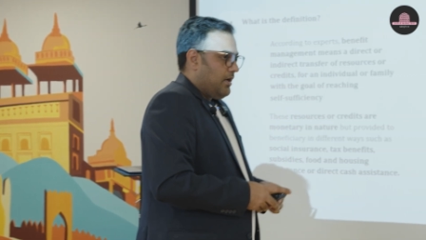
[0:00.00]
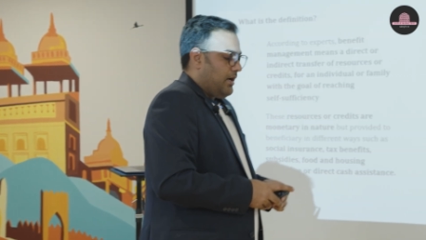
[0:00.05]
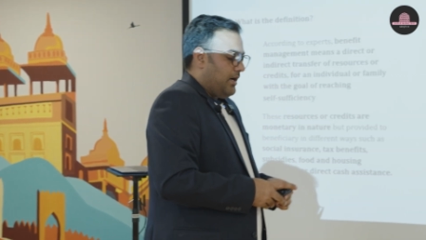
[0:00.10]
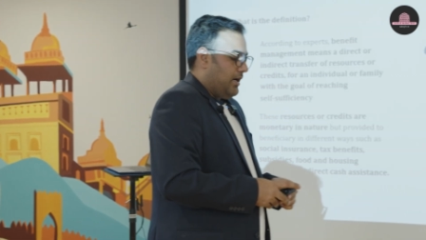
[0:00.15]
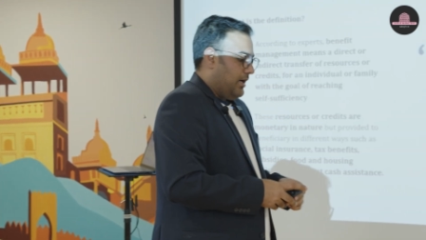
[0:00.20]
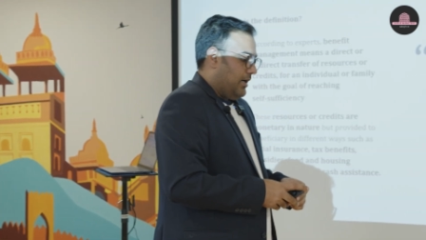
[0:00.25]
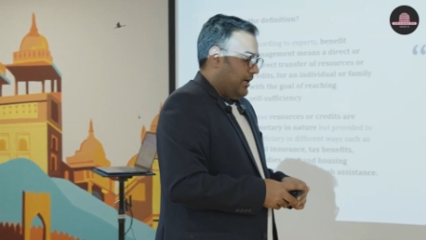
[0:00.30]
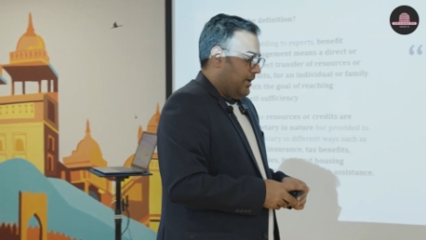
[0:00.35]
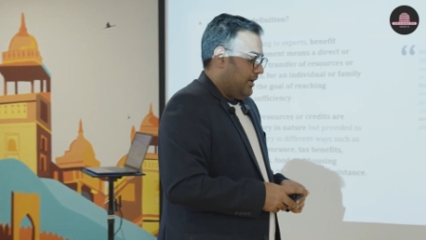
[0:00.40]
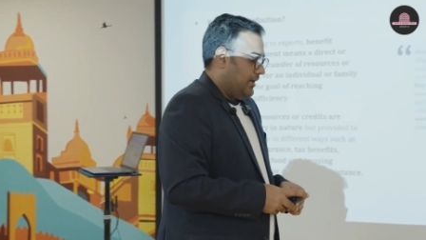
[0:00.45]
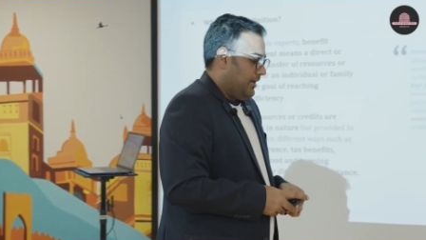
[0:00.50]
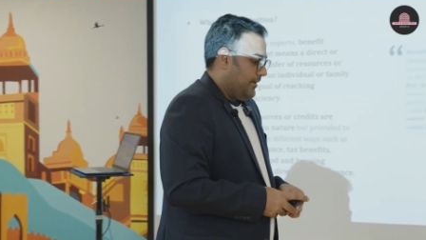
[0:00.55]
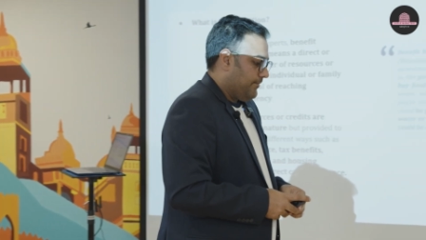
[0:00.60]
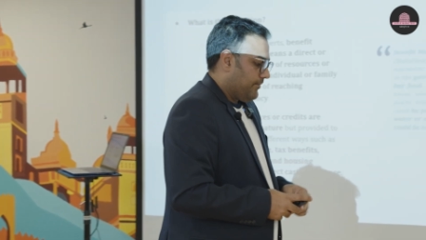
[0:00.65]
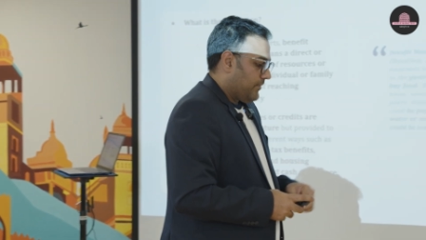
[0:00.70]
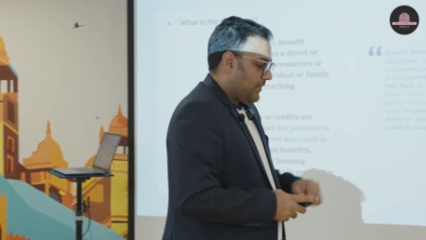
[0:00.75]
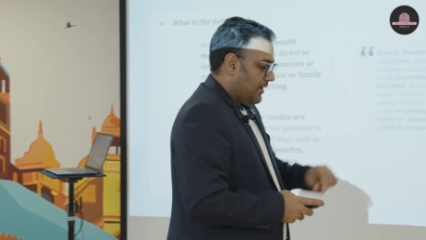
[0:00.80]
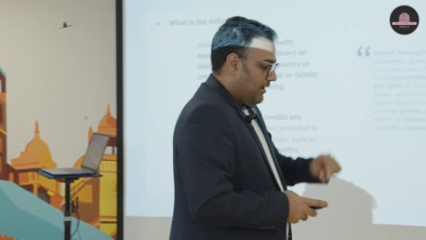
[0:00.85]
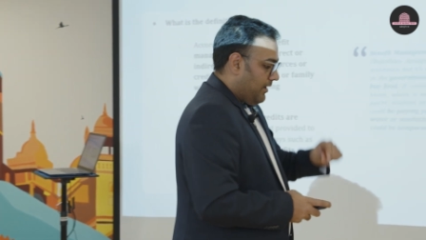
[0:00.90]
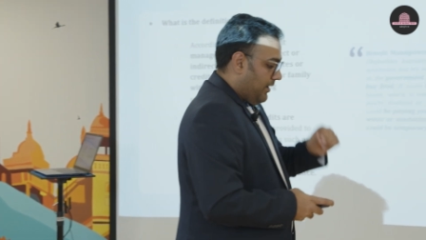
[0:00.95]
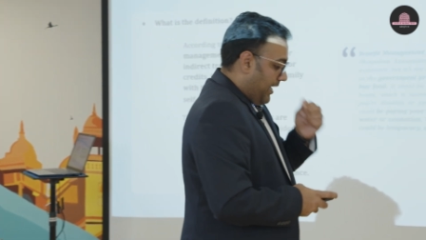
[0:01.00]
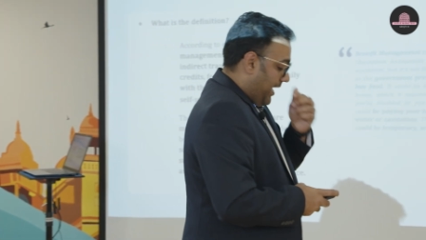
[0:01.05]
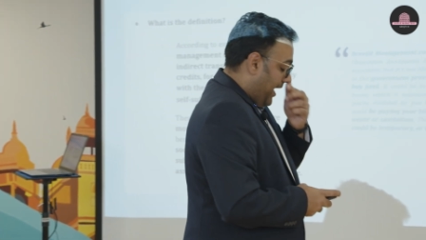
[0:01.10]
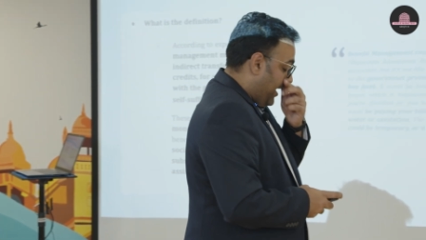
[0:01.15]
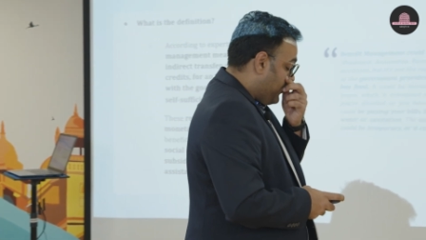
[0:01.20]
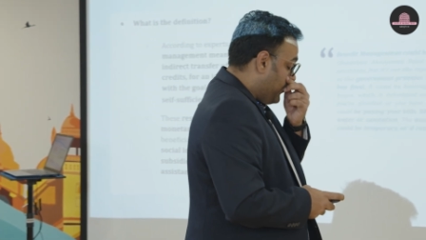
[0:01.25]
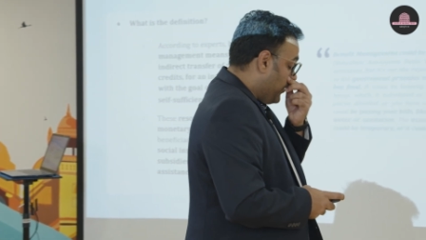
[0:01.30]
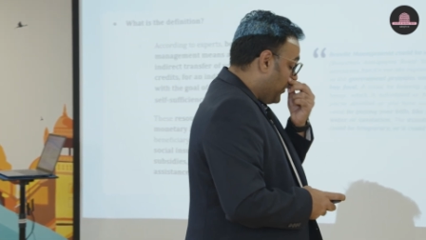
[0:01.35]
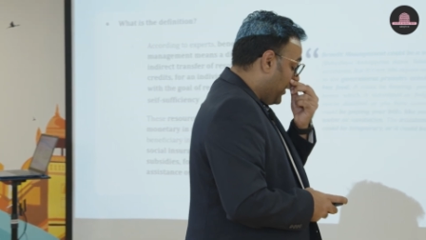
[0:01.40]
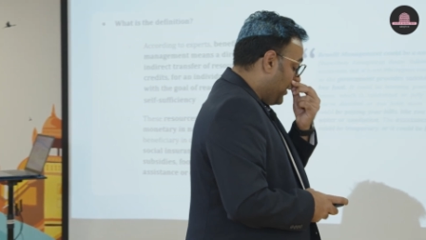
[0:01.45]

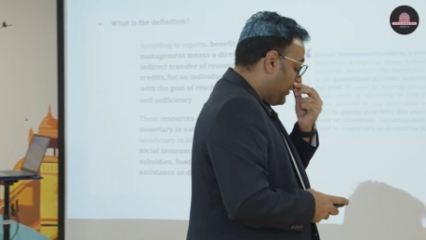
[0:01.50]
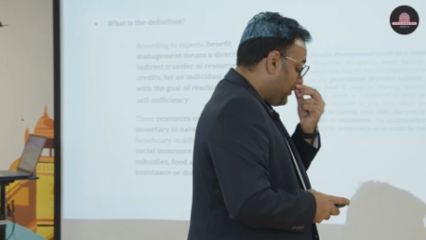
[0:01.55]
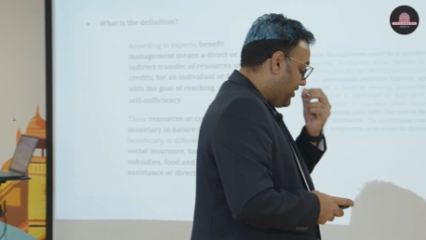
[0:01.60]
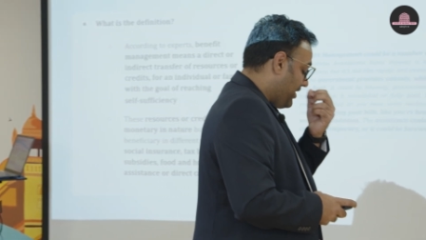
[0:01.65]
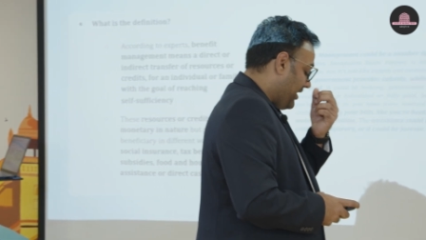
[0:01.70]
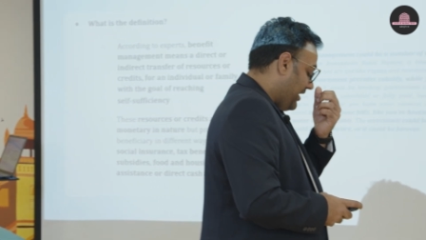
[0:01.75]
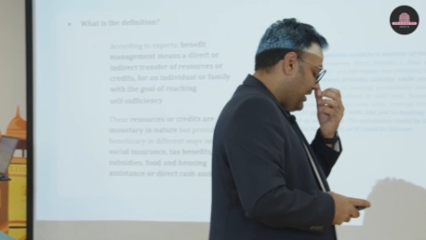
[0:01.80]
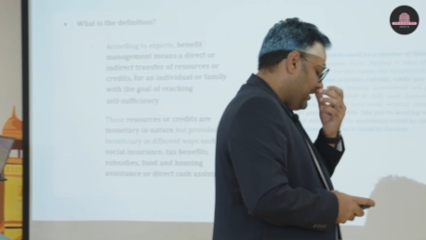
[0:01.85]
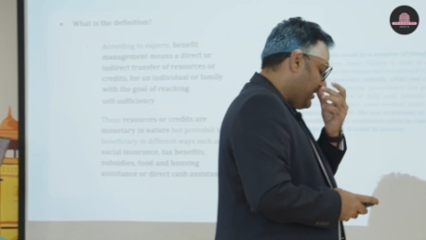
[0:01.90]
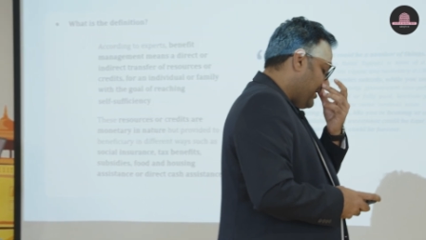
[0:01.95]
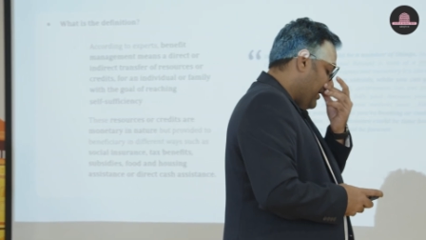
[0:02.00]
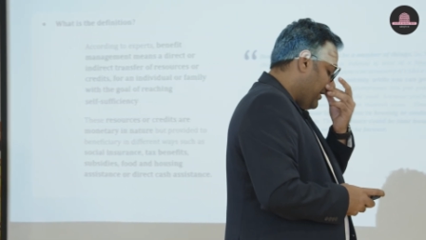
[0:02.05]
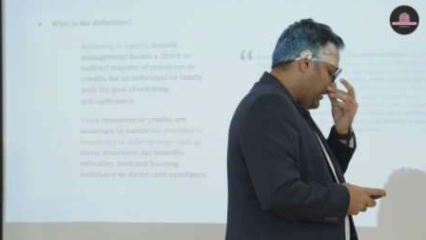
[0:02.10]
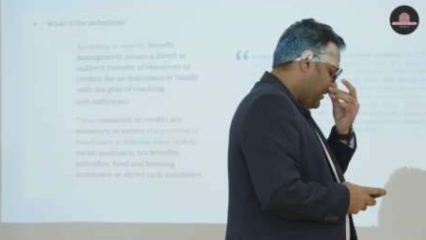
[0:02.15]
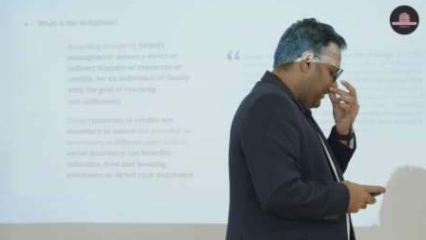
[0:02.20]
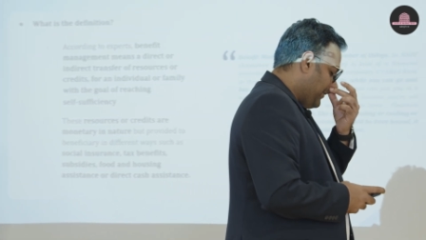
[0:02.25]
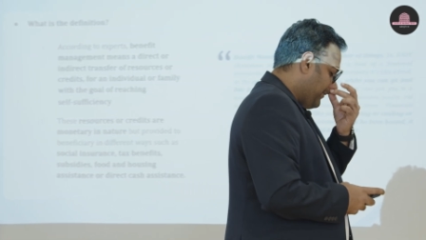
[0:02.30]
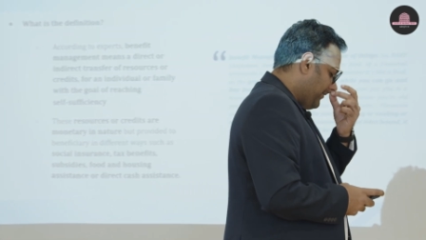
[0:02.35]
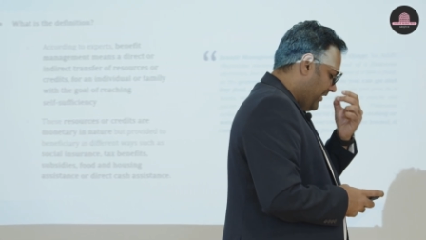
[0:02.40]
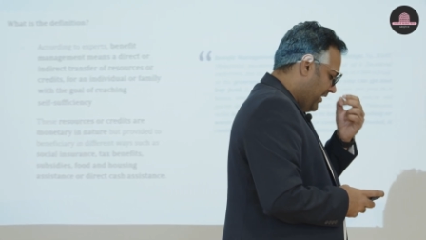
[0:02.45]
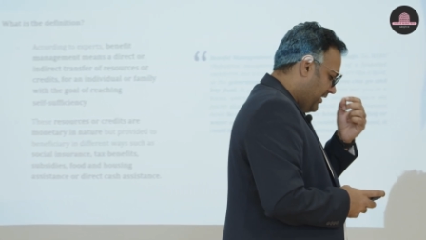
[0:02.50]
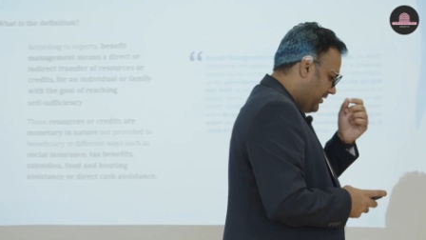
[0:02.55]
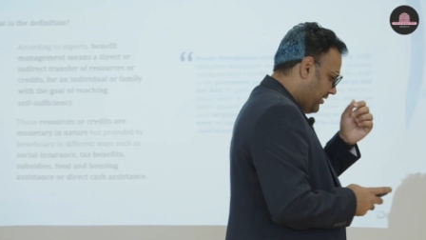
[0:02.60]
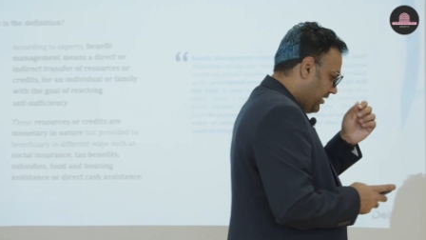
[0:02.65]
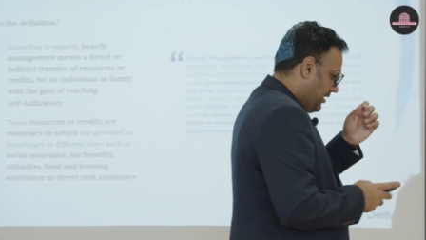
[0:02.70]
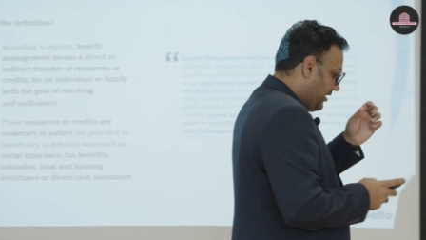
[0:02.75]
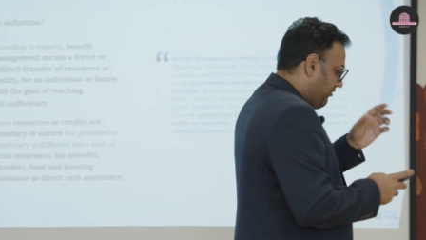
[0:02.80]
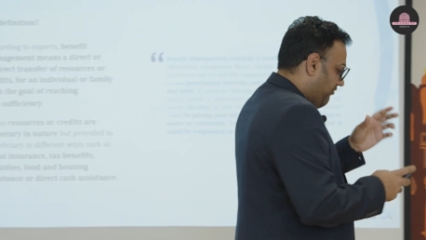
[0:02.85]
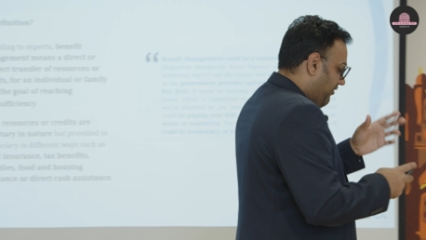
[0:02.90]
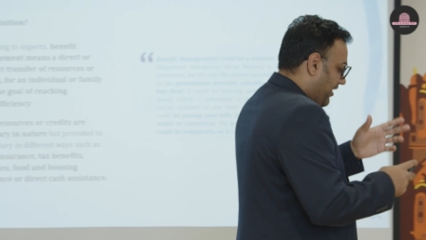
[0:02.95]
As you can see that
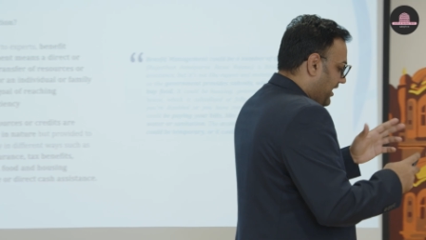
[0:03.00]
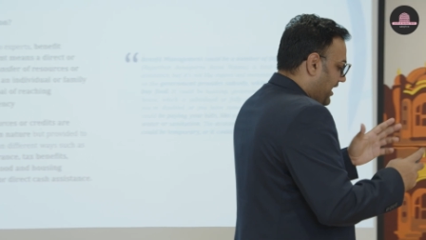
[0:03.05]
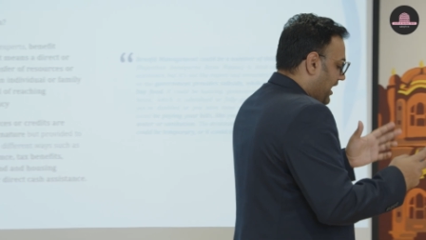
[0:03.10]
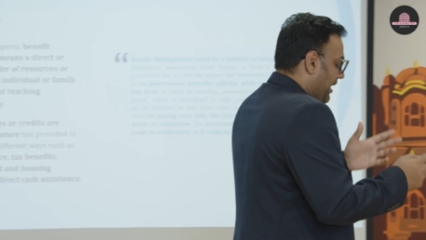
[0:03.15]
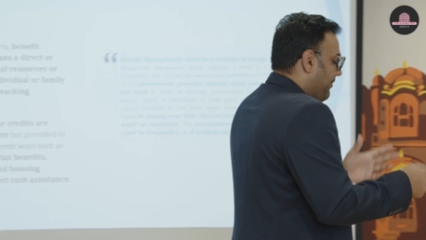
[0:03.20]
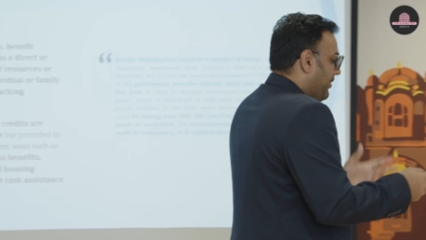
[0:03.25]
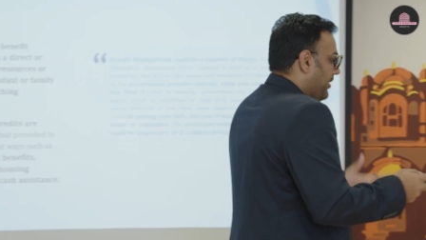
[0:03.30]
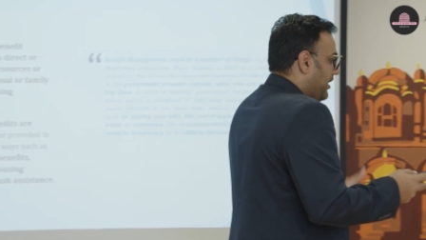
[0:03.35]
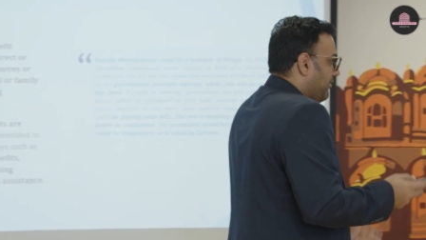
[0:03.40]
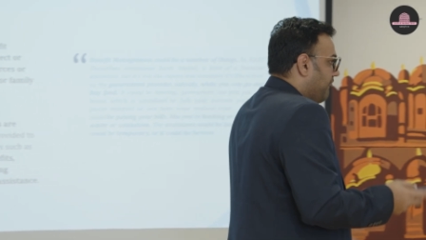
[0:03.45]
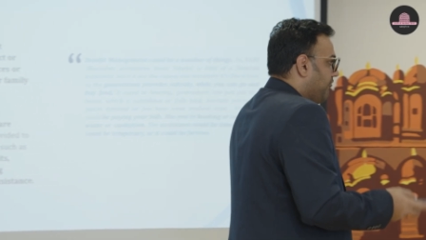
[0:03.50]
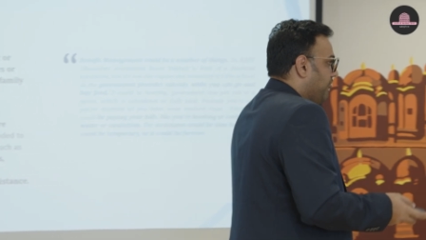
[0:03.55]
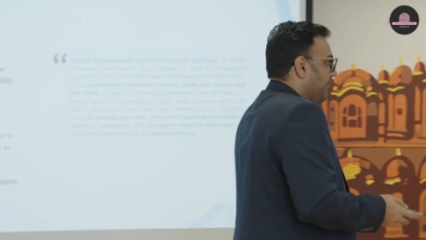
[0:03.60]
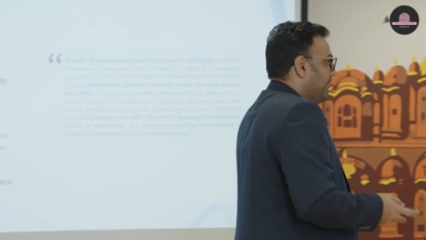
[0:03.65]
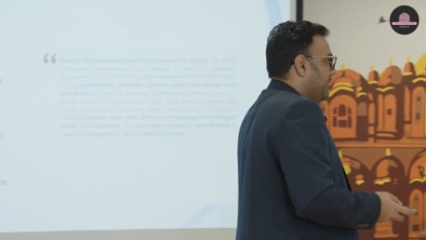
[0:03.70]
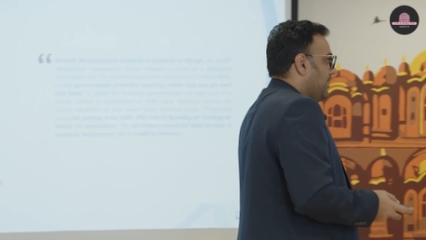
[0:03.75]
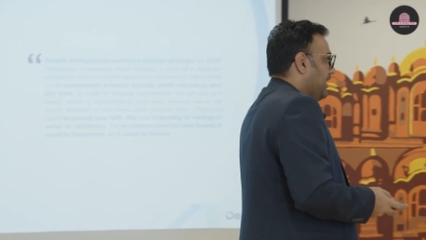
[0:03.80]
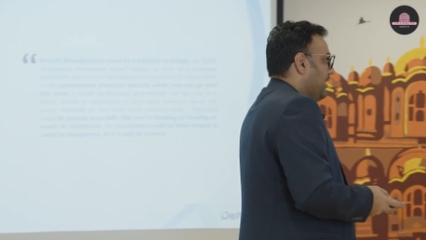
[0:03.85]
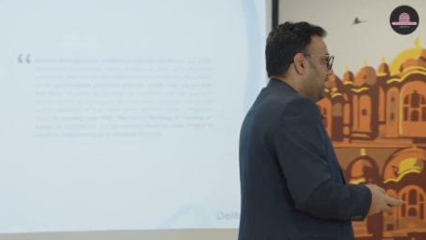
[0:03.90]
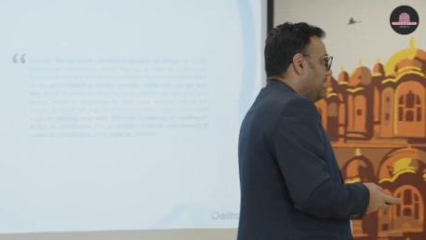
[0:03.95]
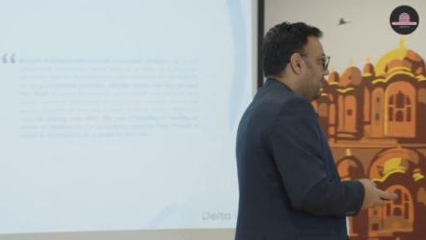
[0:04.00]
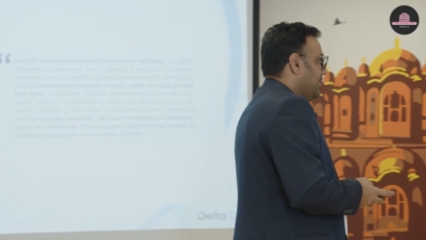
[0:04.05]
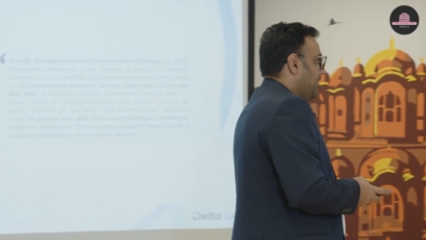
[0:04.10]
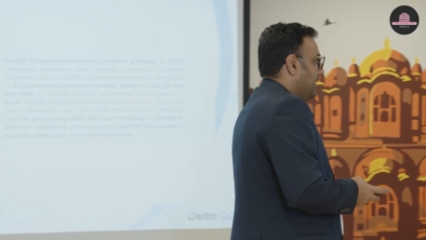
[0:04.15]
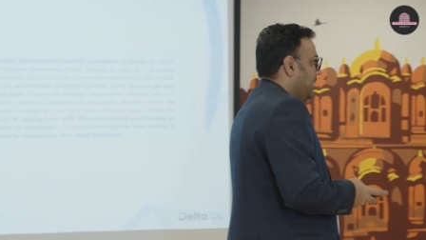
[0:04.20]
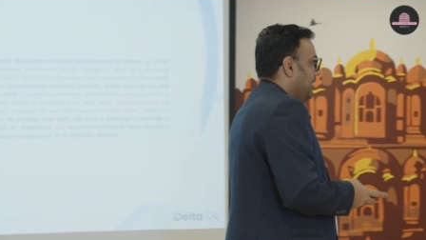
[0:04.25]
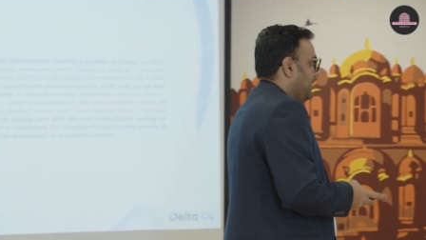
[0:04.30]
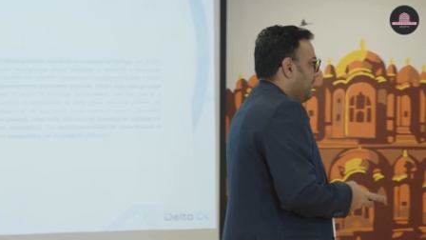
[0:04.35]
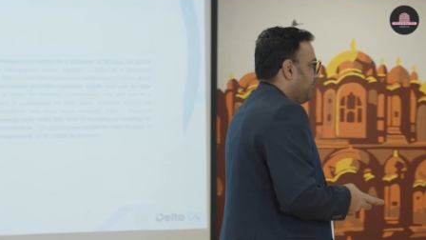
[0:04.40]
it's very apparent from the